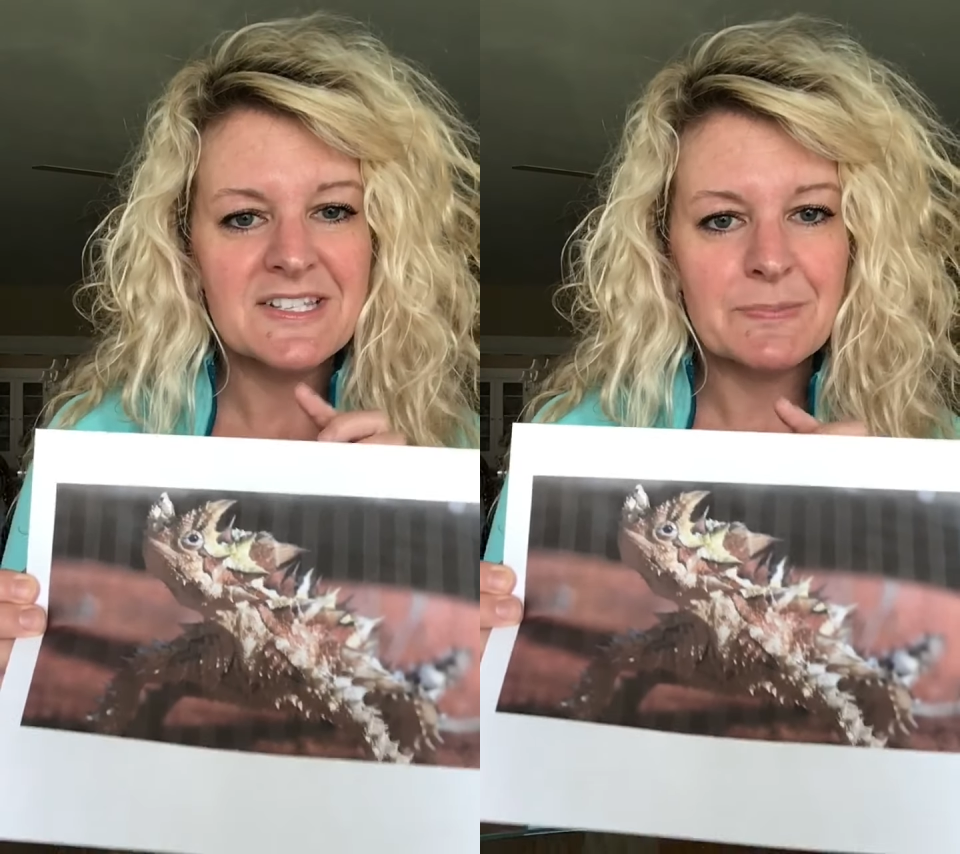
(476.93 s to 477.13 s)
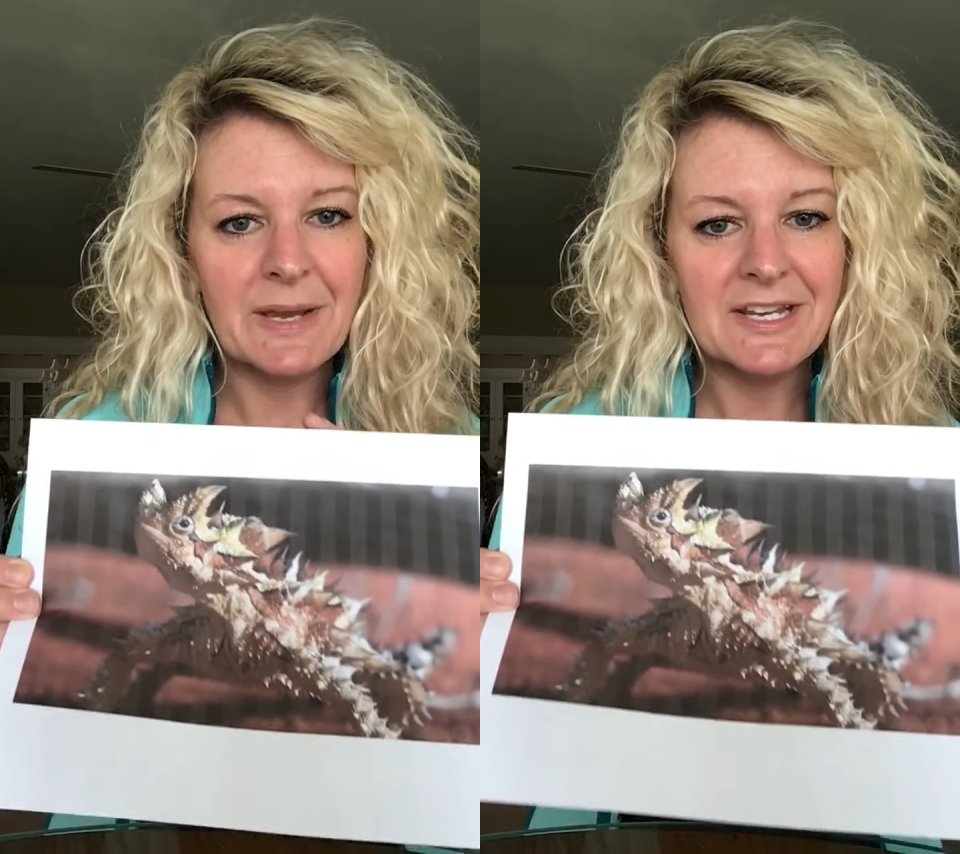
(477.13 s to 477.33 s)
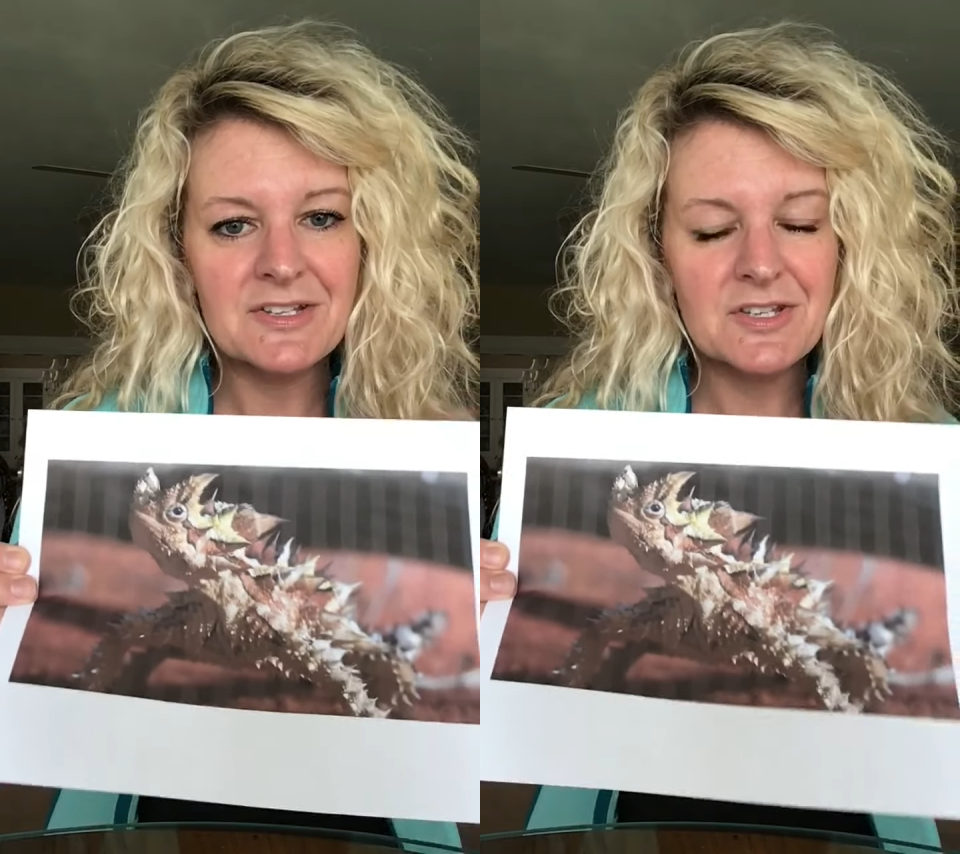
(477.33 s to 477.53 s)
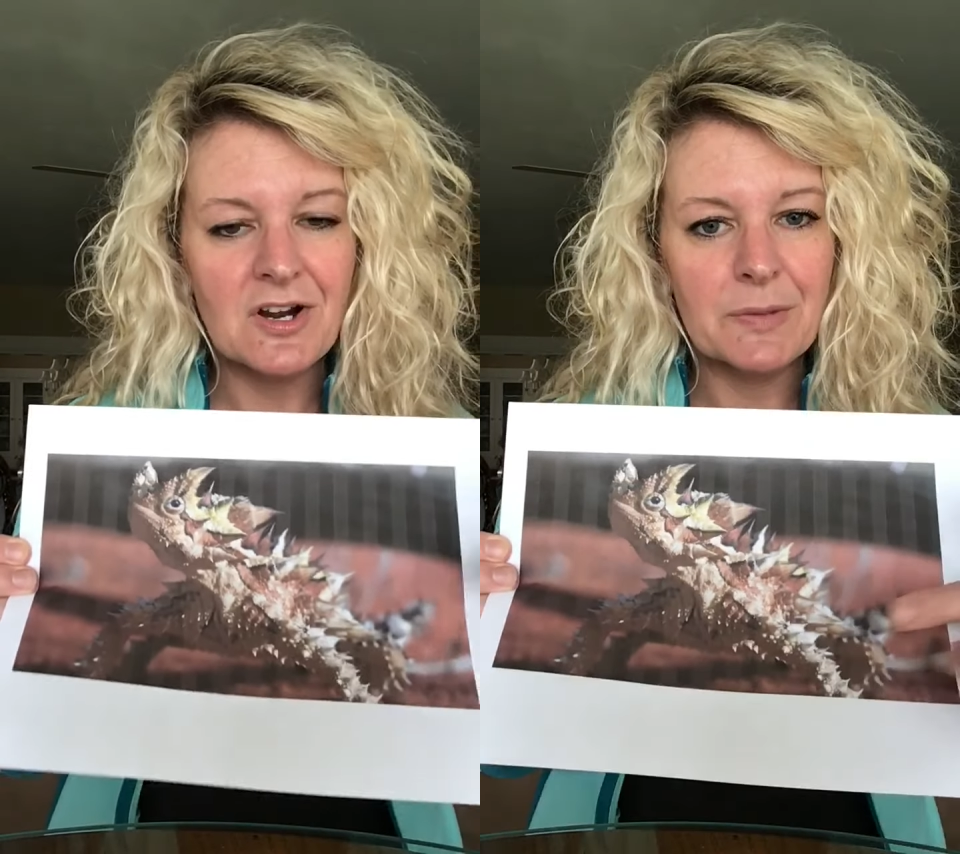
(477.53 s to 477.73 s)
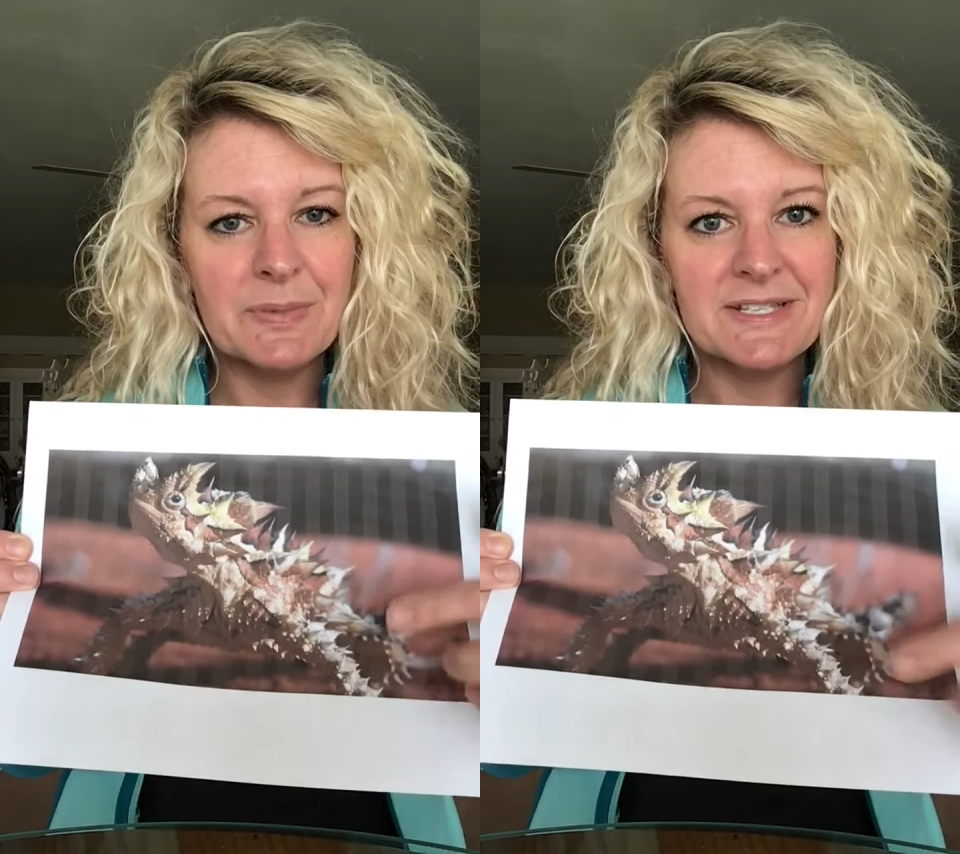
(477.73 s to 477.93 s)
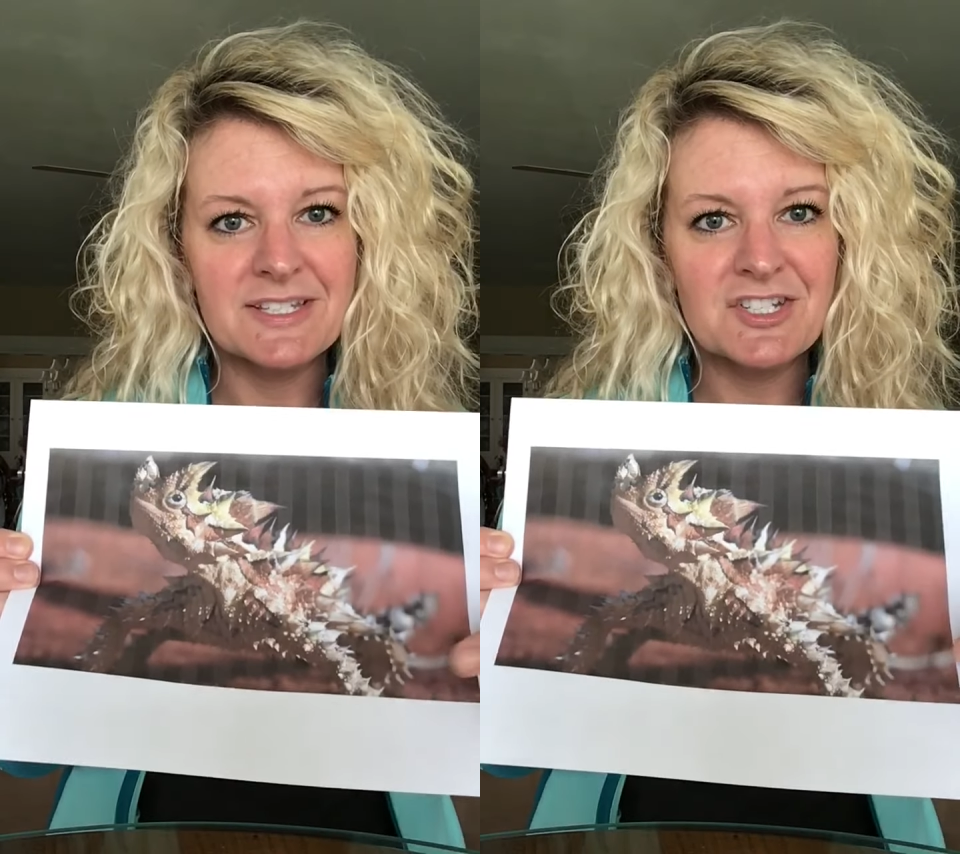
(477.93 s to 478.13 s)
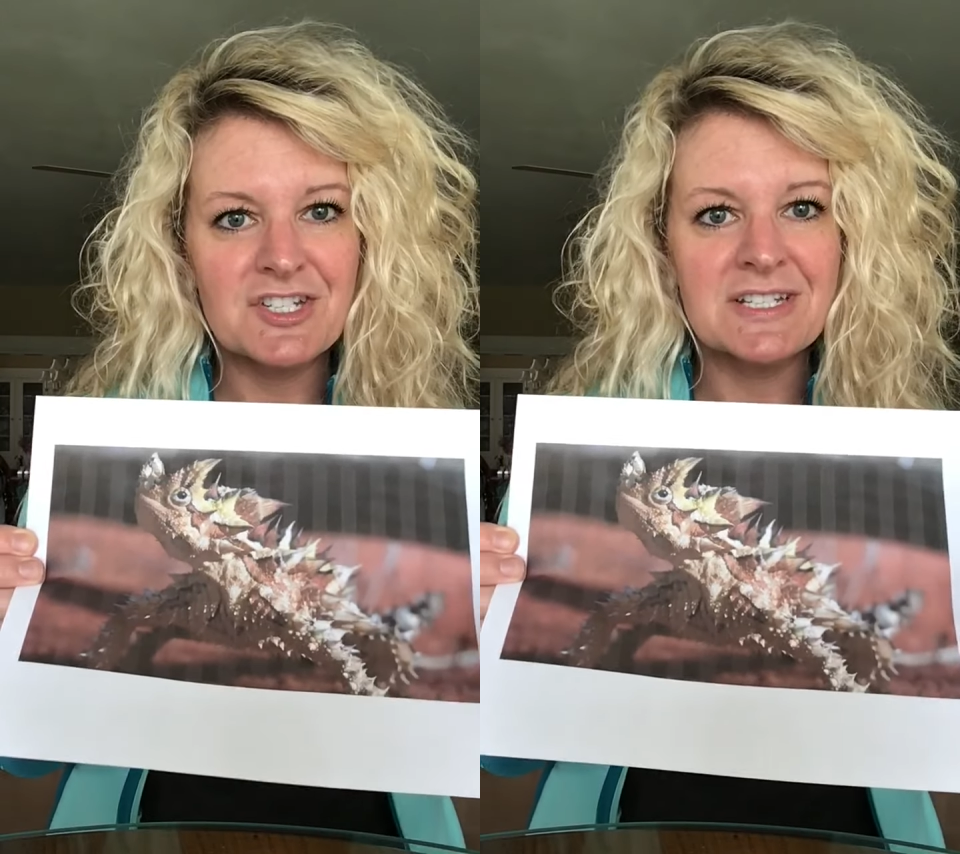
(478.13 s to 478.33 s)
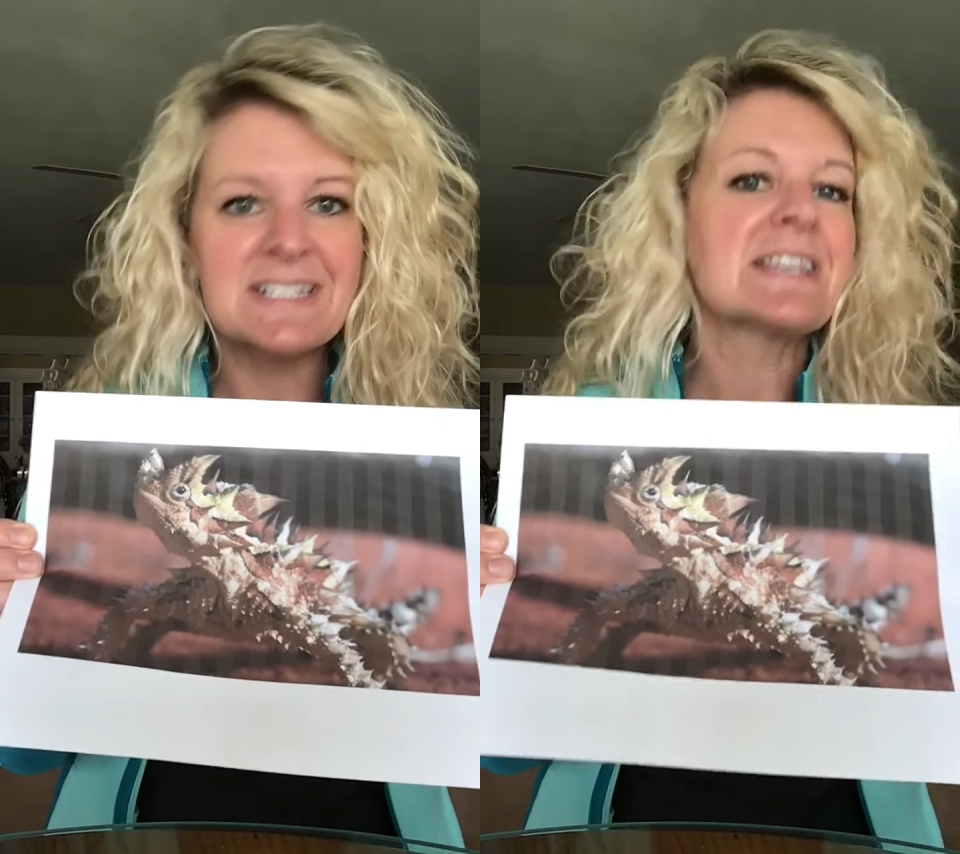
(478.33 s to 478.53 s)
spikes are
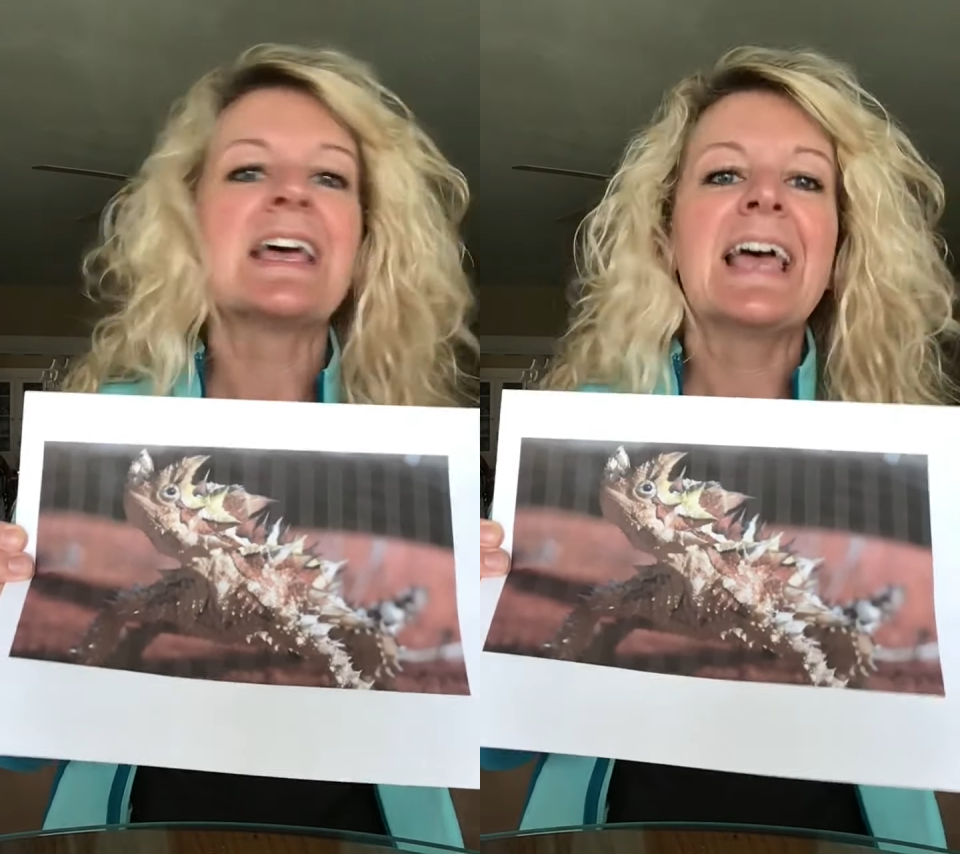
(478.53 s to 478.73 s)
positioned,